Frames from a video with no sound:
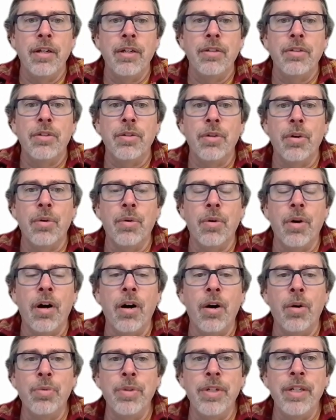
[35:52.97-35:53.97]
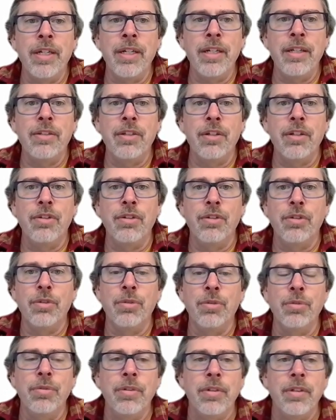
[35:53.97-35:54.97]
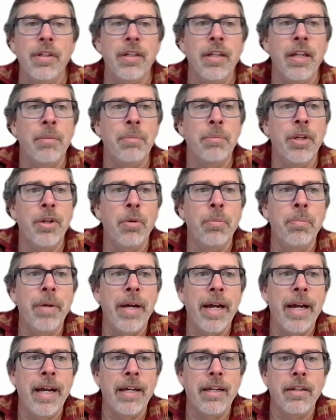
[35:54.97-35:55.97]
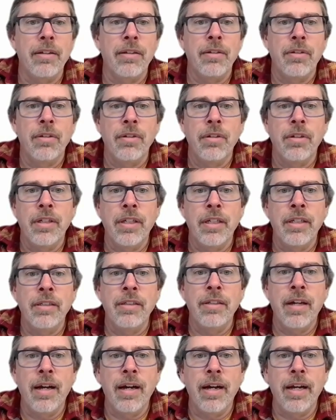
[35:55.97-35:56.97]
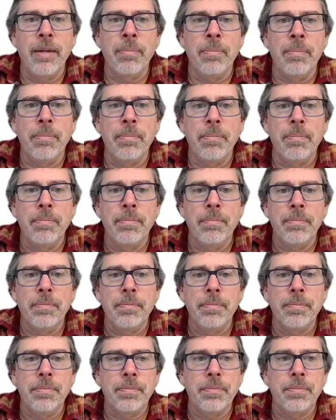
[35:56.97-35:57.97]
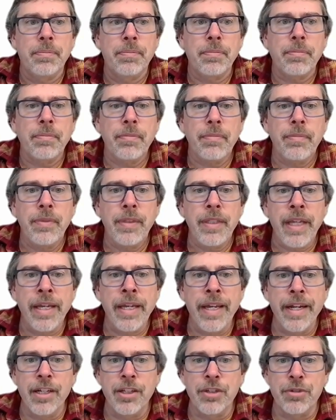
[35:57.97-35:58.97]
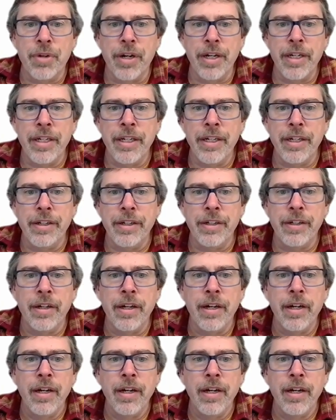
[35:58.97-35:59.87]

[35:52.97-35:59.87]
So all we need to do, let me go back in time, and it's right here.